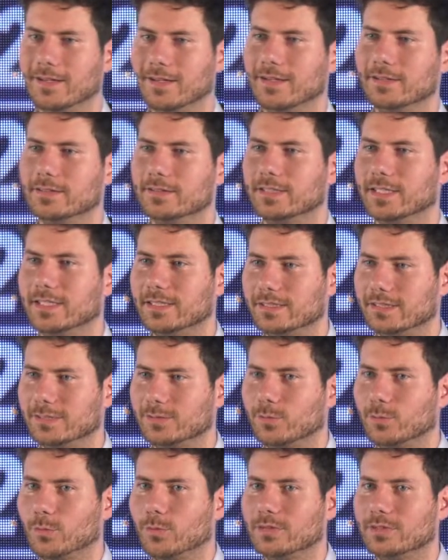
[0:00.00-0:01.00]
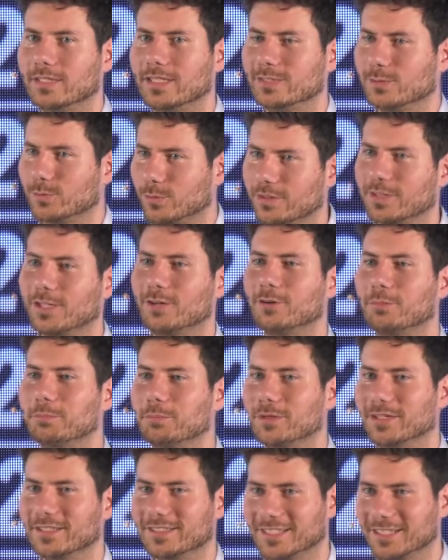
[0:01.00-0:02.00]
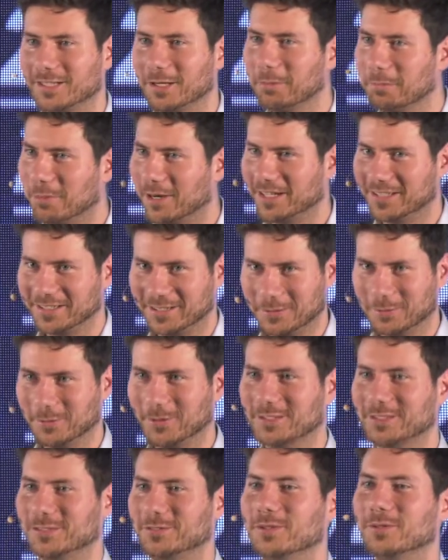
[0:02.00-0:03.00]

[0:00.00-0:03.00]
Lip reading: that's what our political party wants.